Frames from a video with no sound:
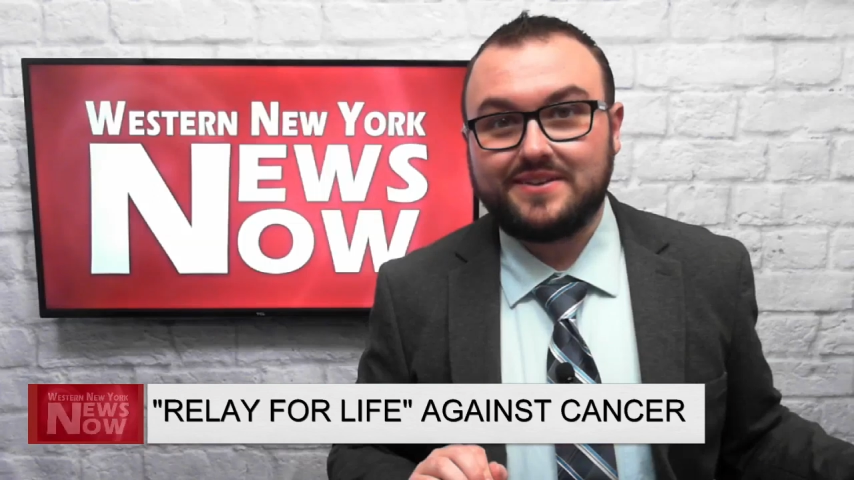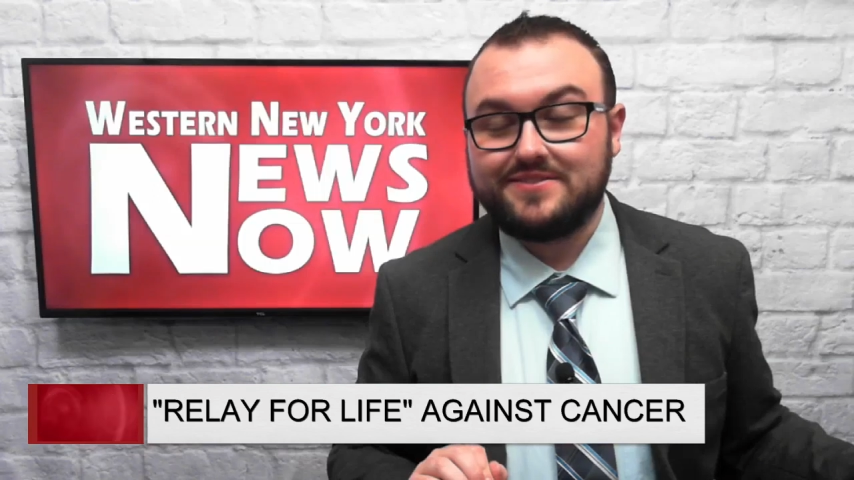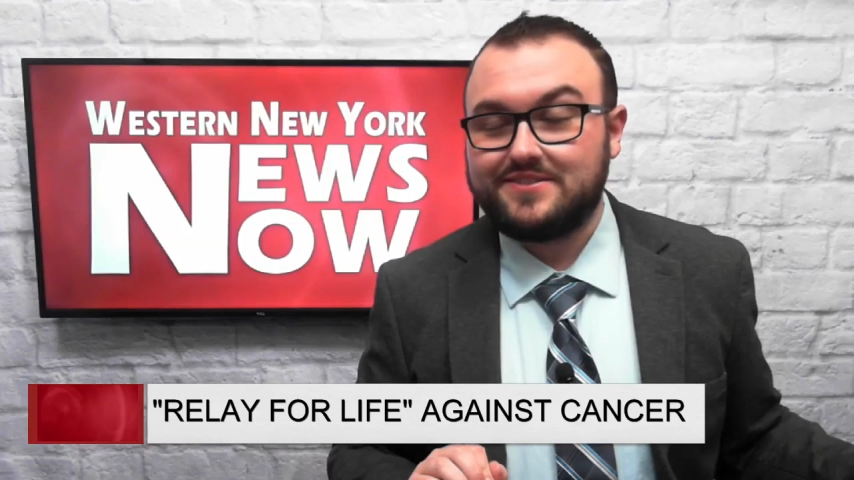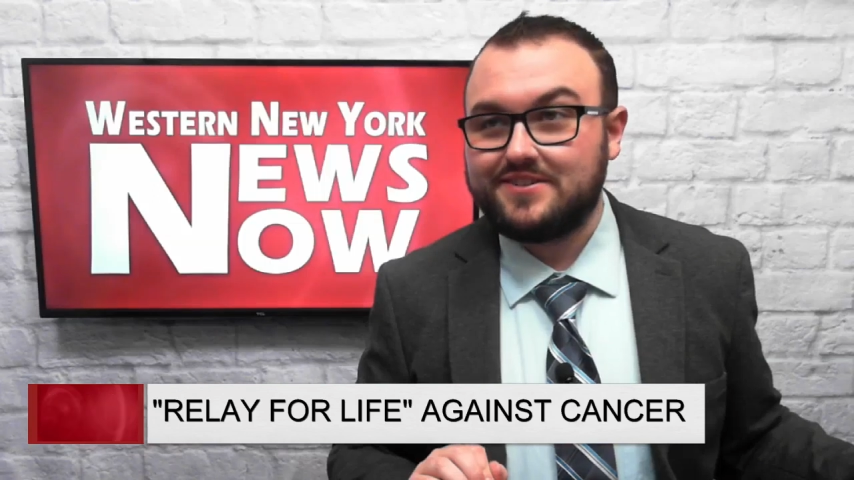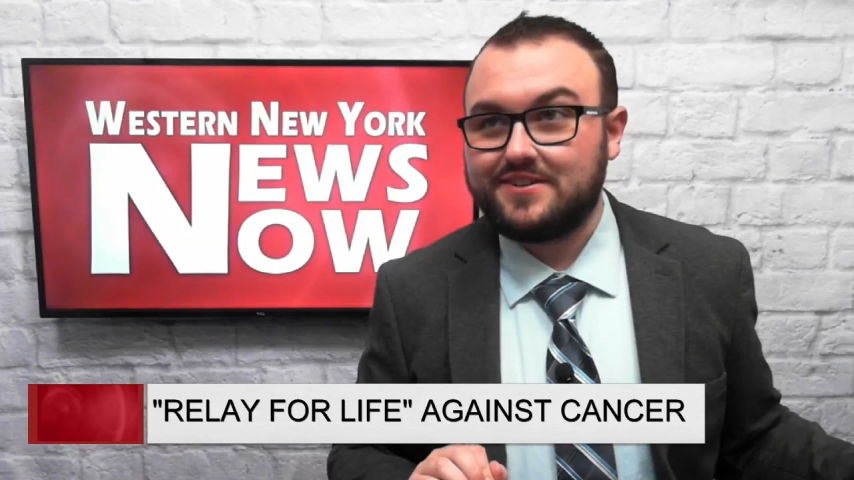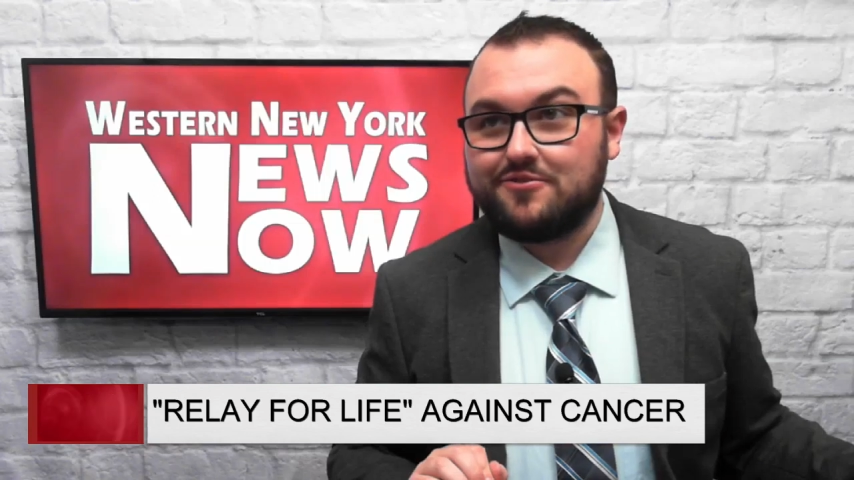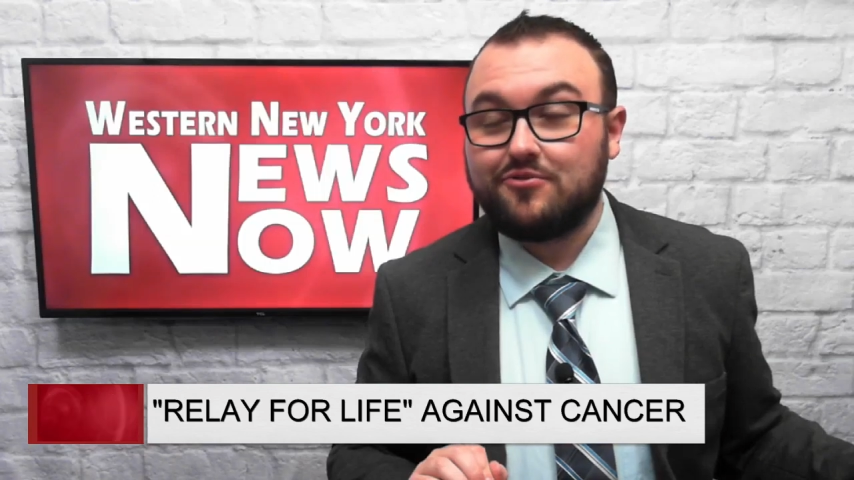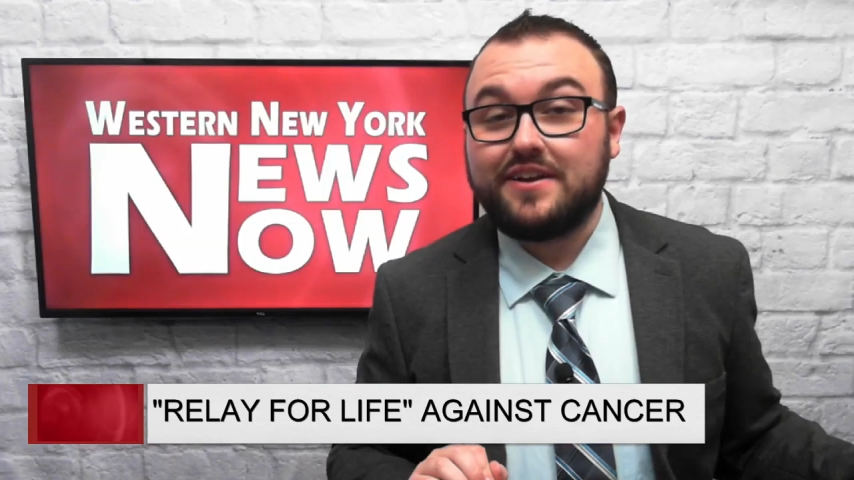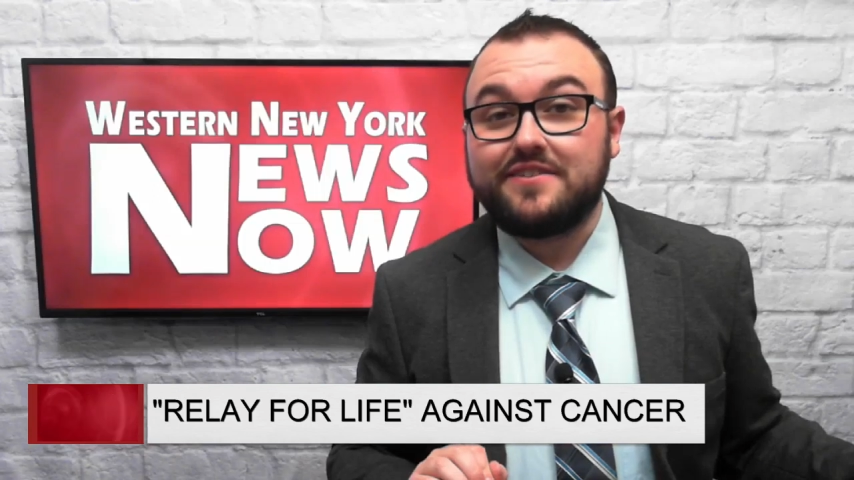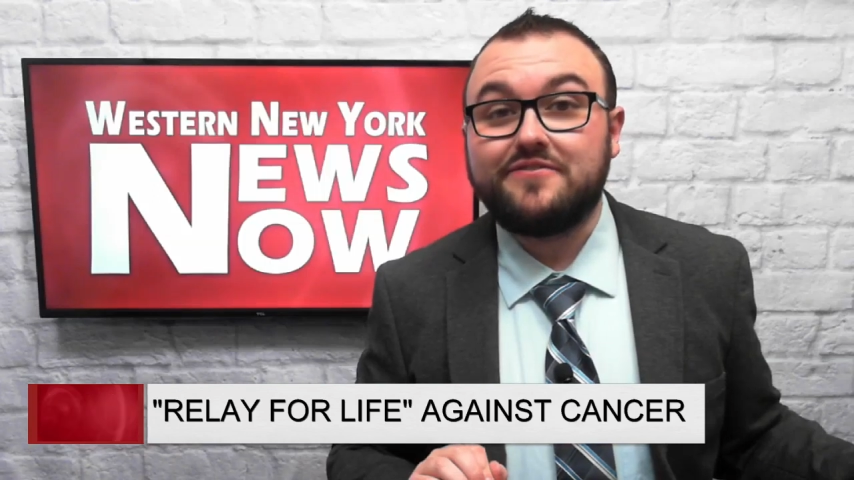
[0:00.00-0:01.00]
such a
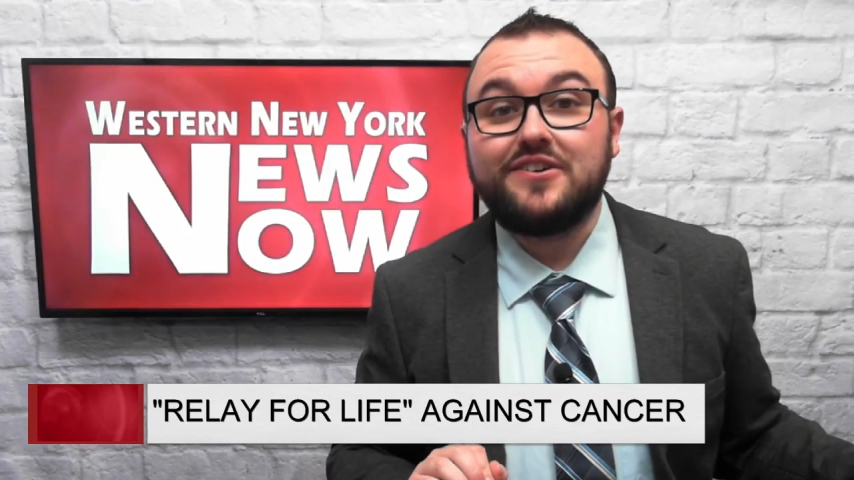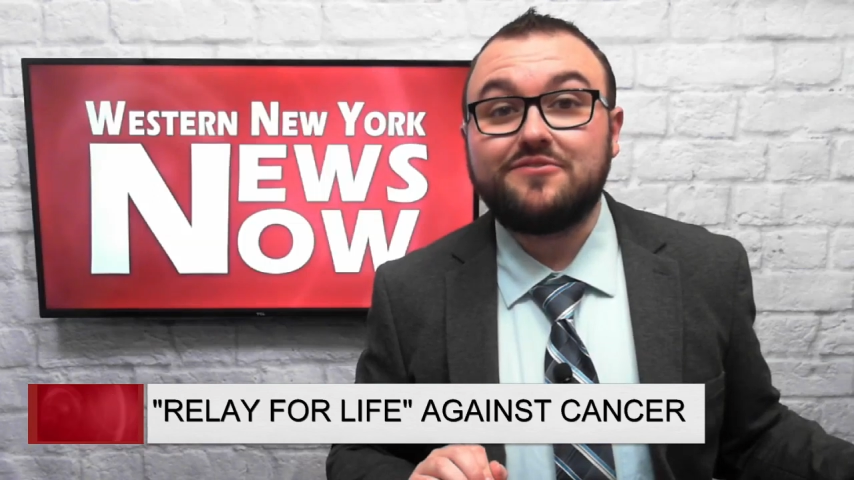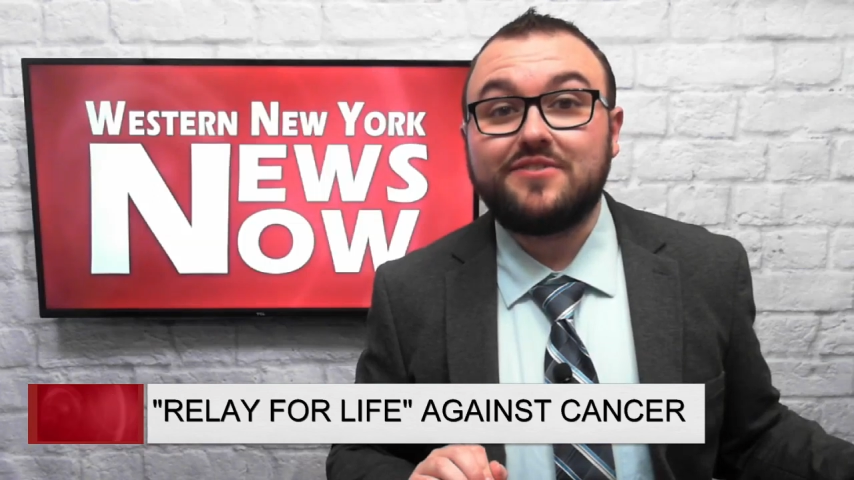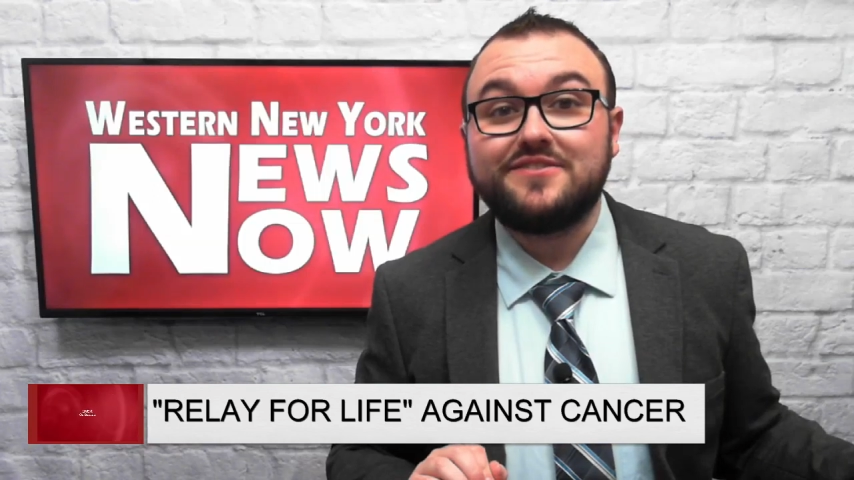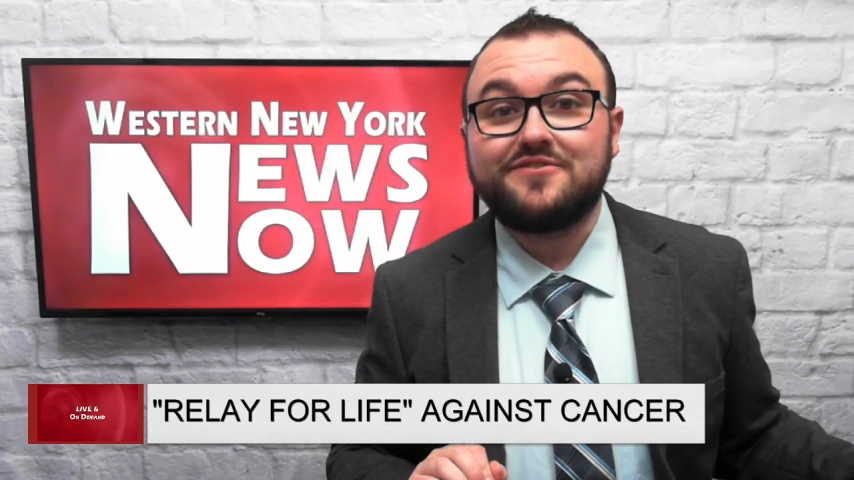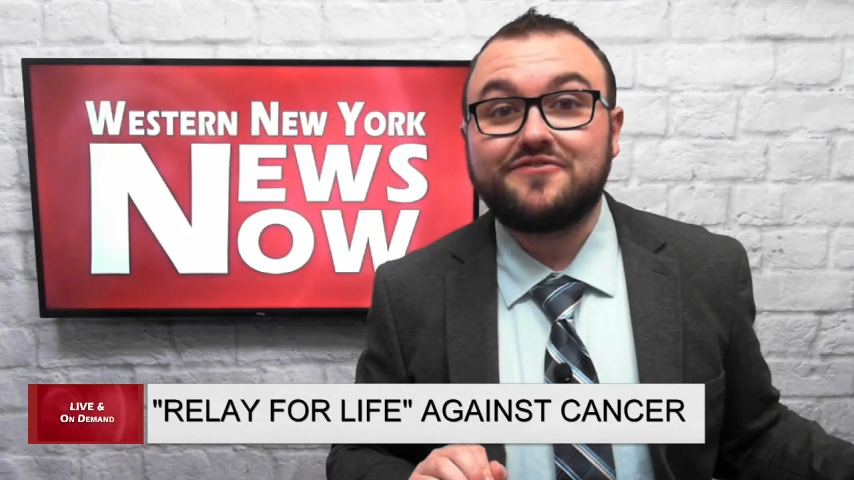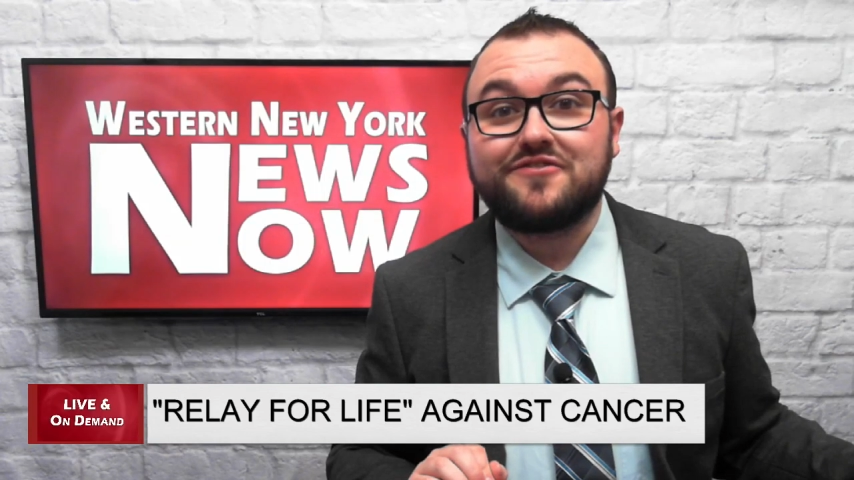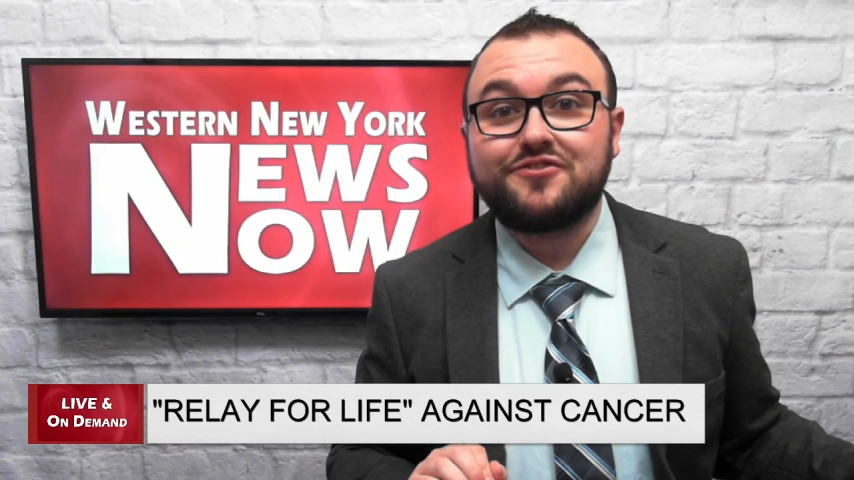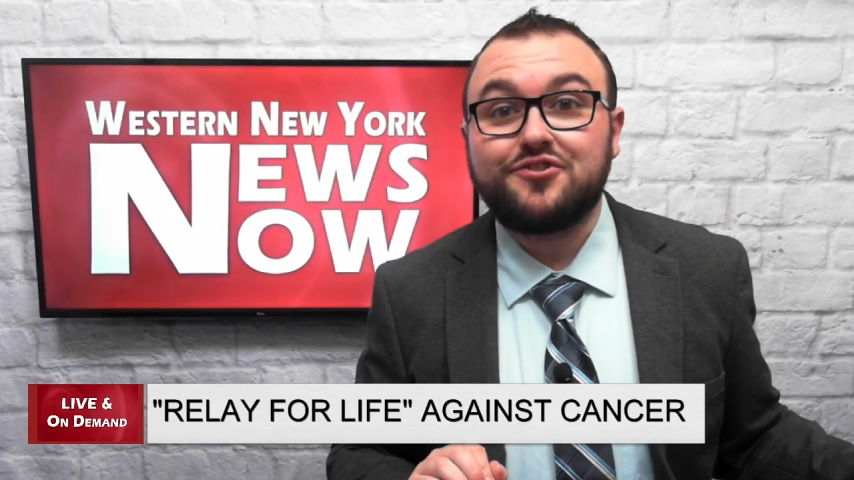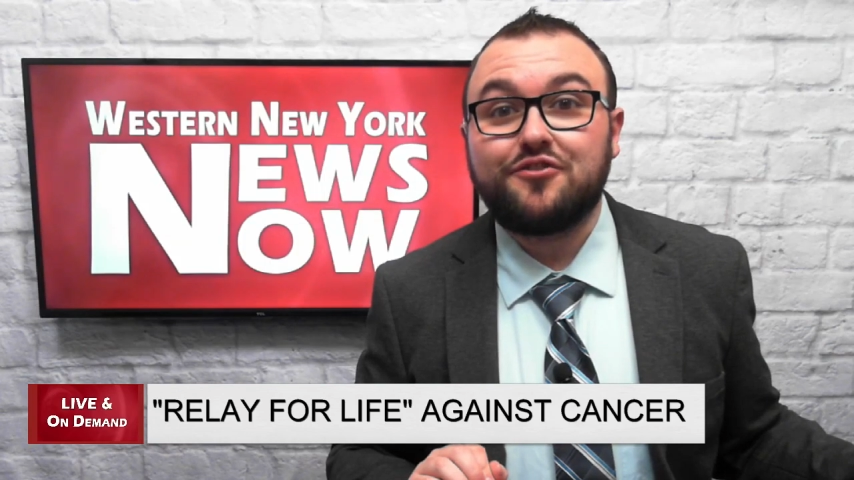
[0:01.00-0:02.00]
great fundraiser
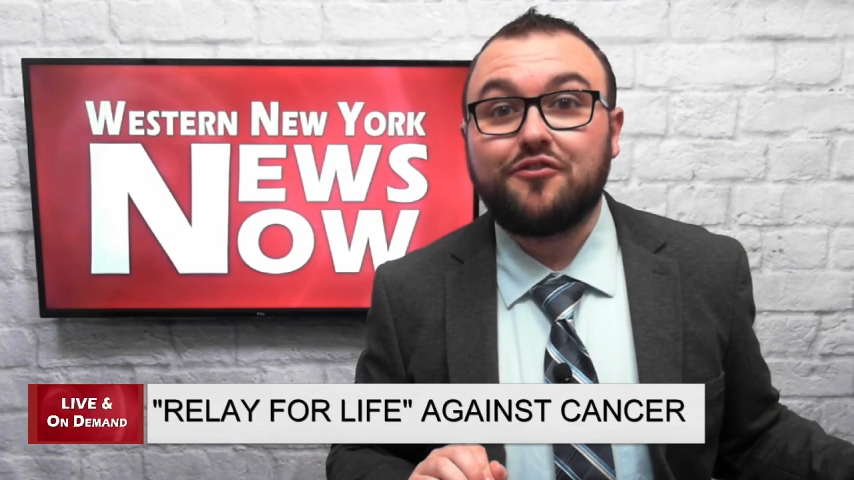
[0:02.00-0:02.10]
for sure.